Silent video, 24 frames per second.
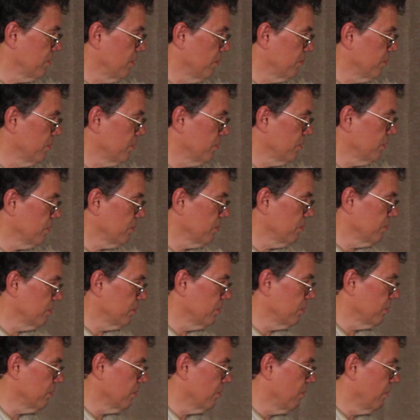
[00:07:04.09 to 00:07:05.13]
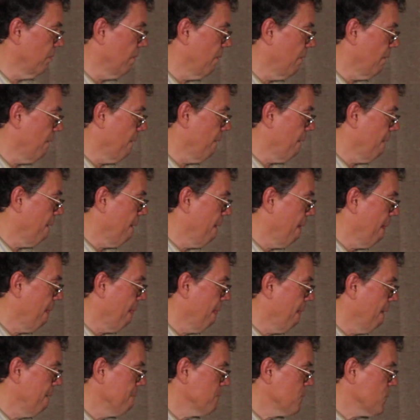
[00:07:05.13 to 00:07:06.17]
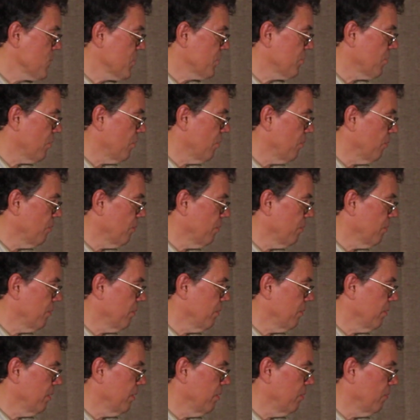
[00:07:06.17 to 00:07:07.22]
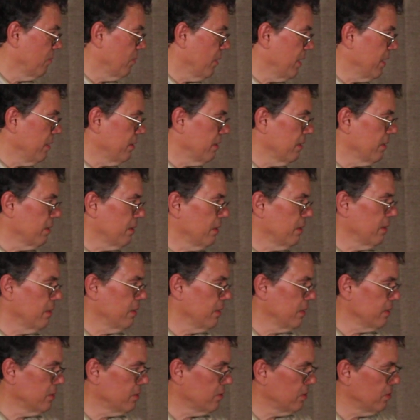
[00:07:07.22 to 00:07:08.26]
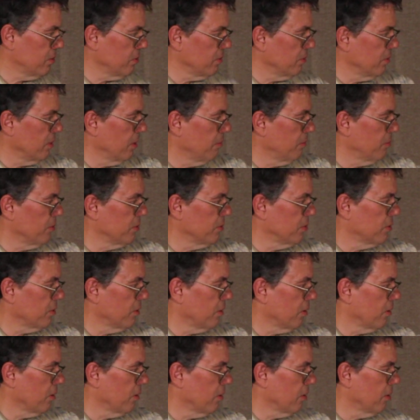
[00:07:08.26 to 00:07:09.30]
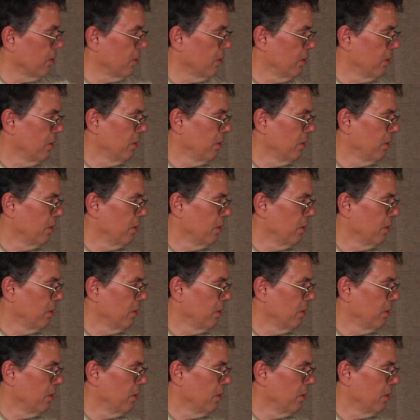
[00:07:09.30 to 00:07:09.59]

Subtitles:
number is also 0. So in a way, that these two numbers are